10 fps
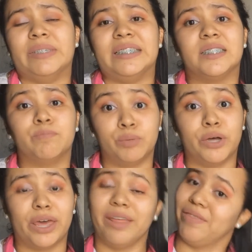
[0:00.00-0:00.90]
It's a
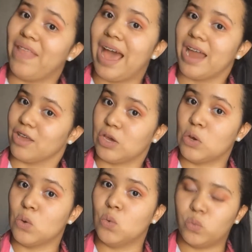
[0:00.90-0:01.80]
book that
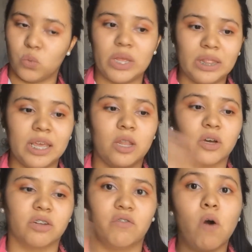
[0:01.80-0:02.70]
you really
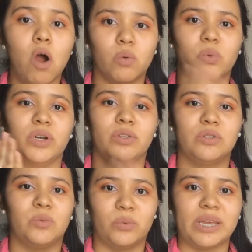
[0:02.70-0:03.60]
look forward
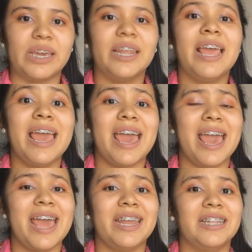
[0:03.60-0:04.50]
to read,
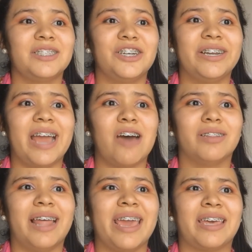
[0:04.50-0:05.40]
and it turned
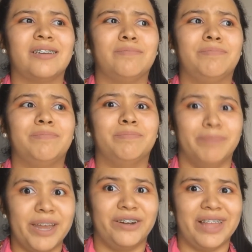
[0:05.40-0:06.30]
out like
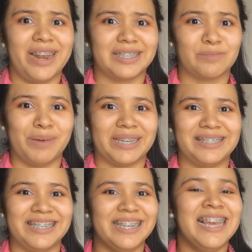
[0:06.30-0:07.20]
better than
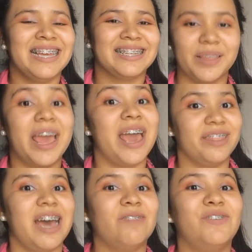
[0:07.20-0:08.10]
expected.
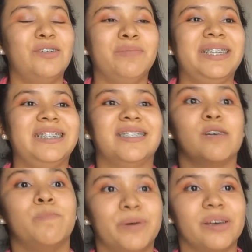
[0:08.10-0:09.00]
And that for me is
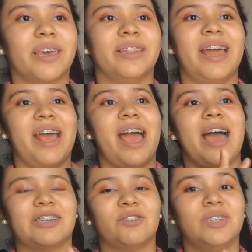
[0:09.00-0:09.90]
a book that I
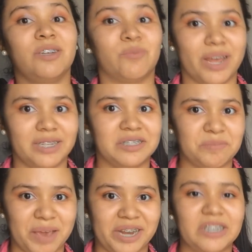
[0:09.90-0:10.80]
actually read in
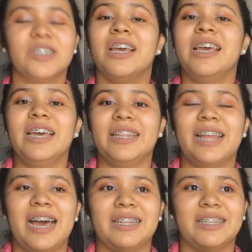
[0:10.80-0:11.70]
Spanish.
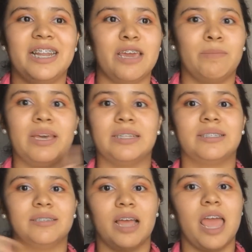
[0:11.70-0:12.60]
That the name
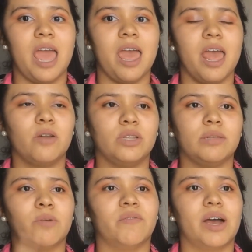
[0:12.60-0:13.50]
is El
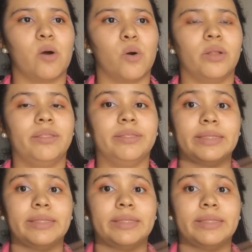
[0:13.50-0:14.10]
Último Vagón,